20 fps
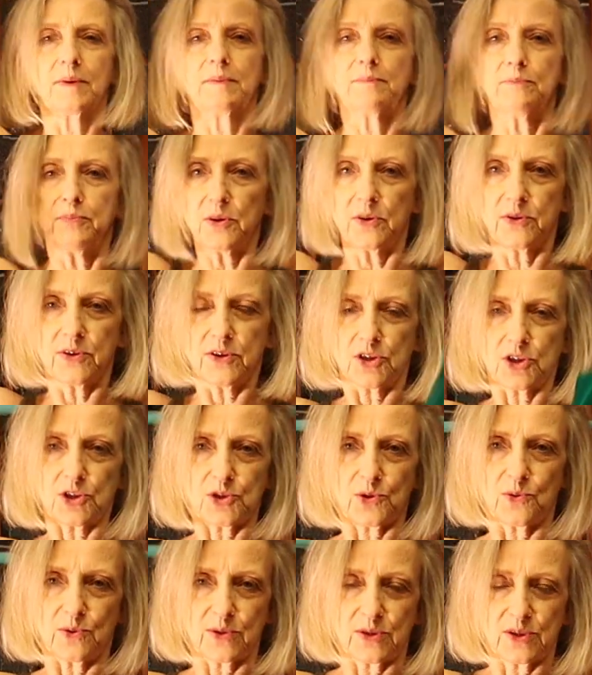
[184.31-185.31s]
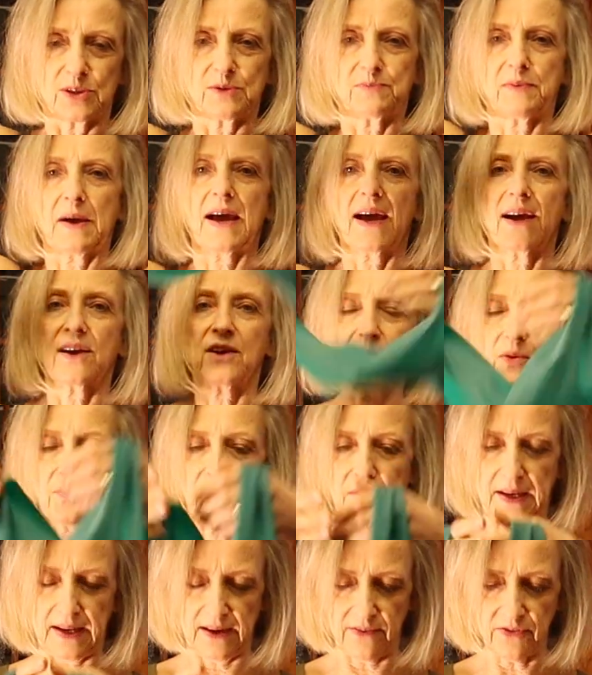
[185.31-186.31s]
and pull your shoulders back or
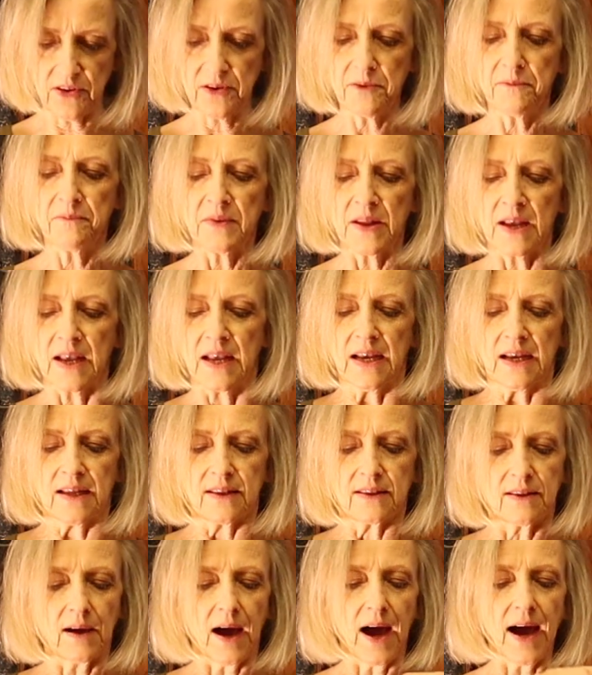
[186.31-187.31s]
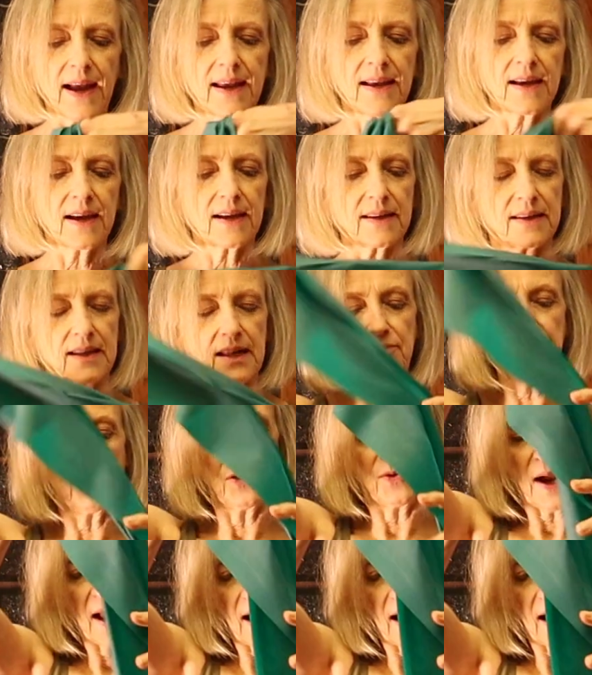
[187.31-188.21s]
whatever. If you